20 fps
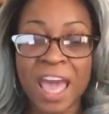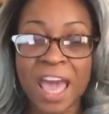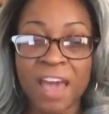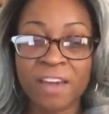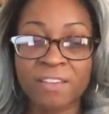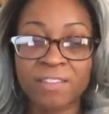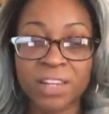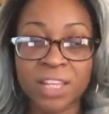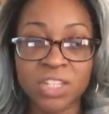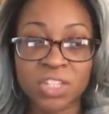
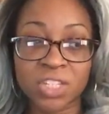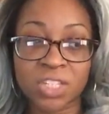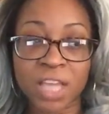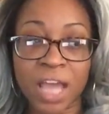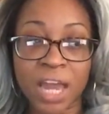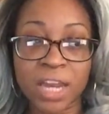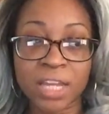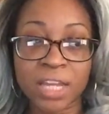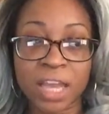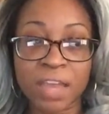Evelyn just
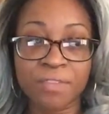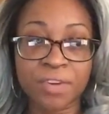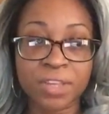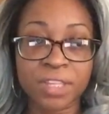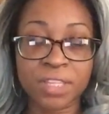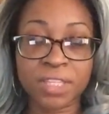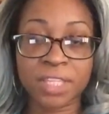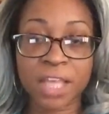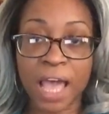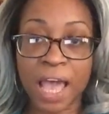kind of gave
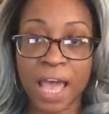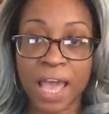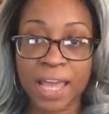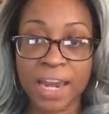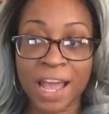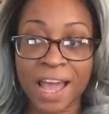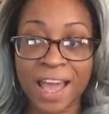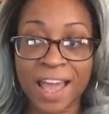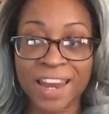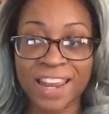her the
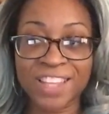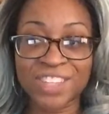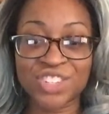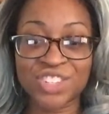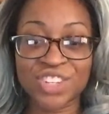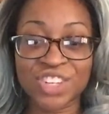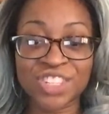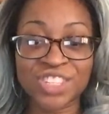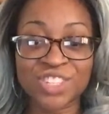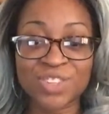side eye,
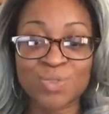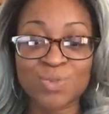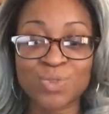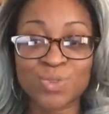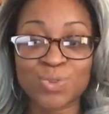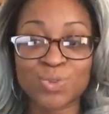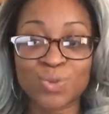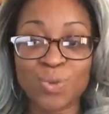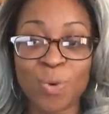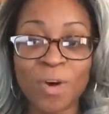and just, you
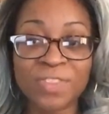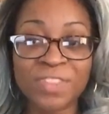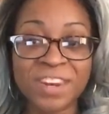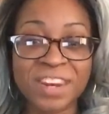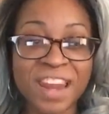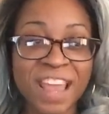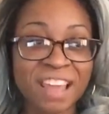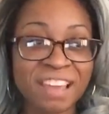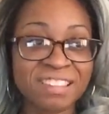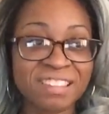saw the
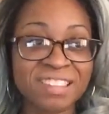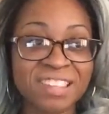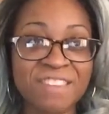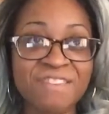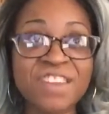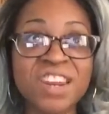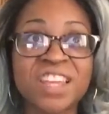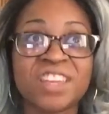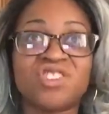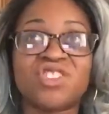
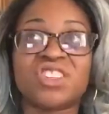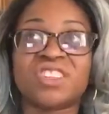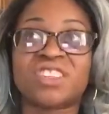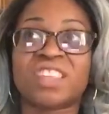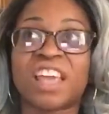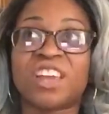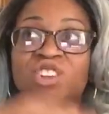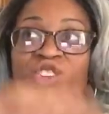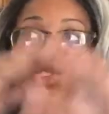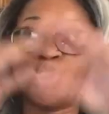negativity just,
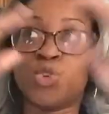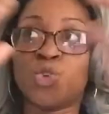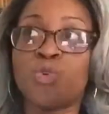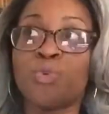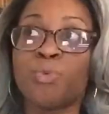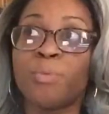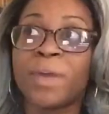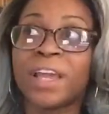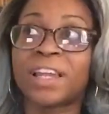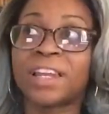like,
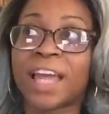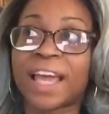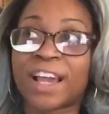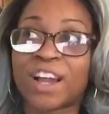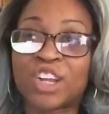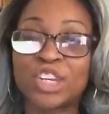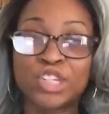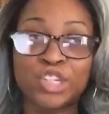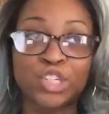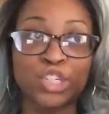looming
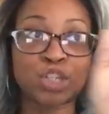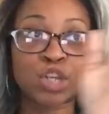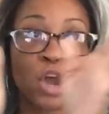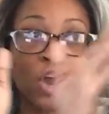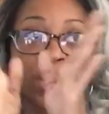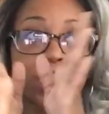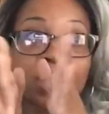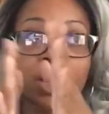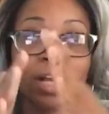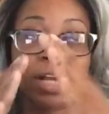like a
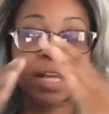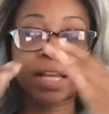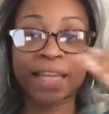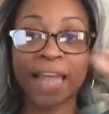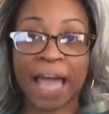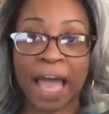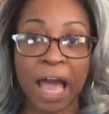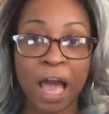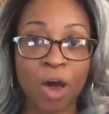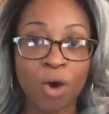dark
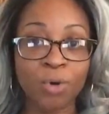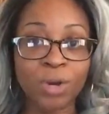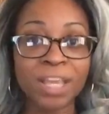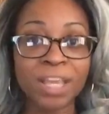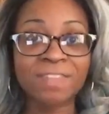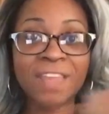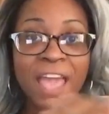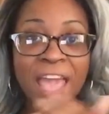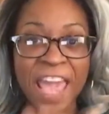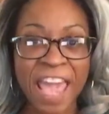cloud
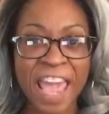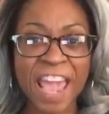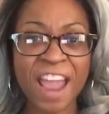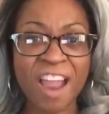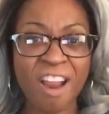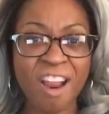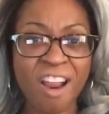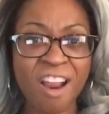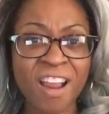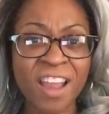in the
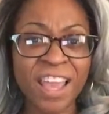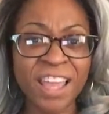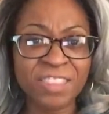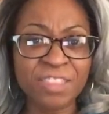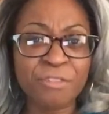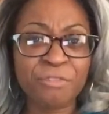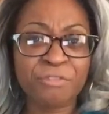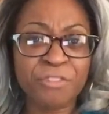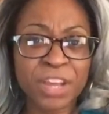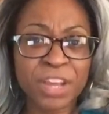air
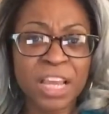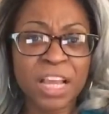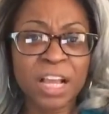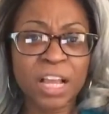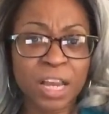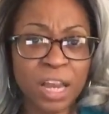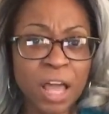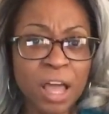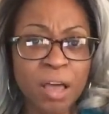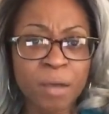in the
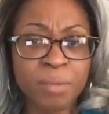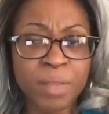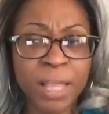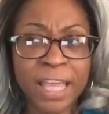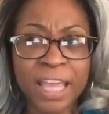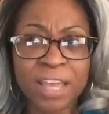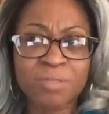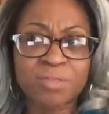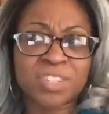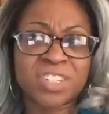freaking club.
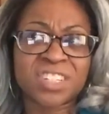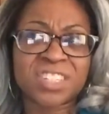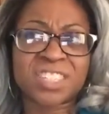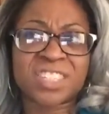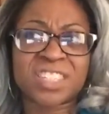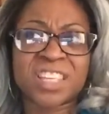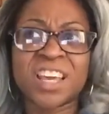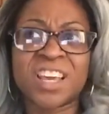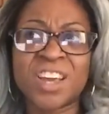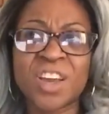Like, it was
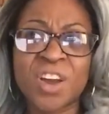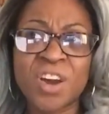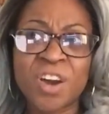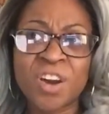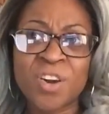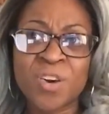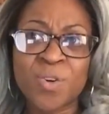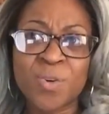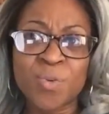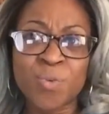just
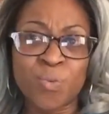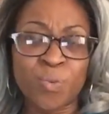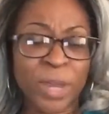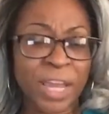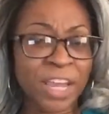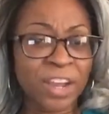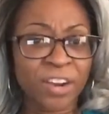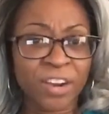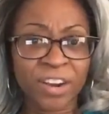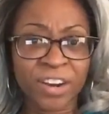
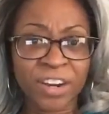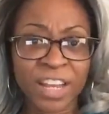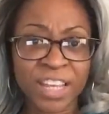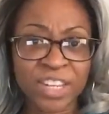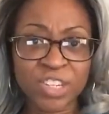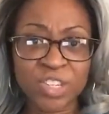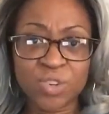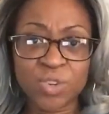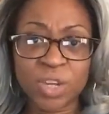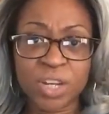weird,
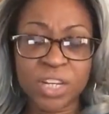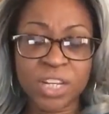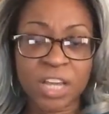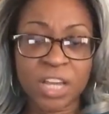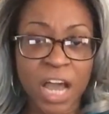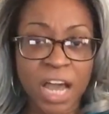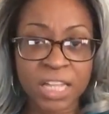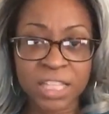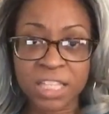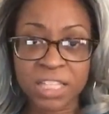and you can
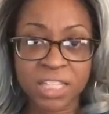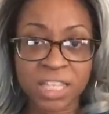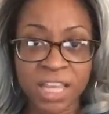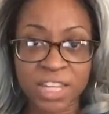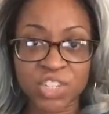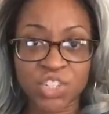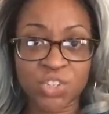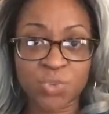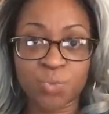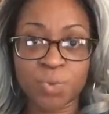cut the
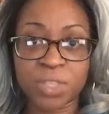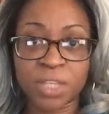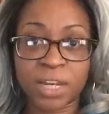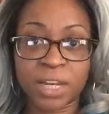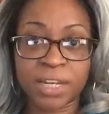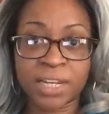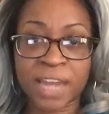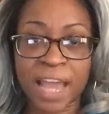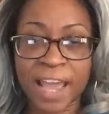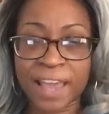tension with
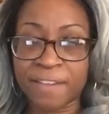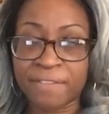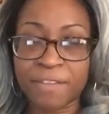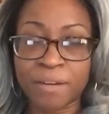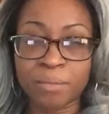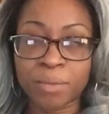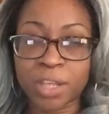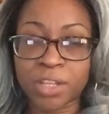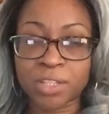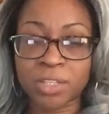a knife.
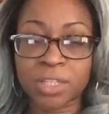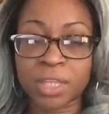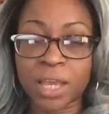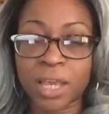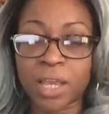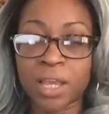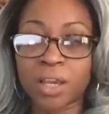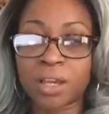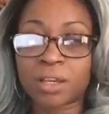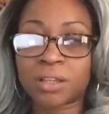I'm just
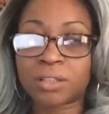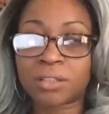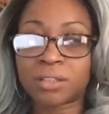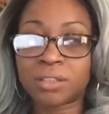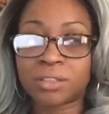like,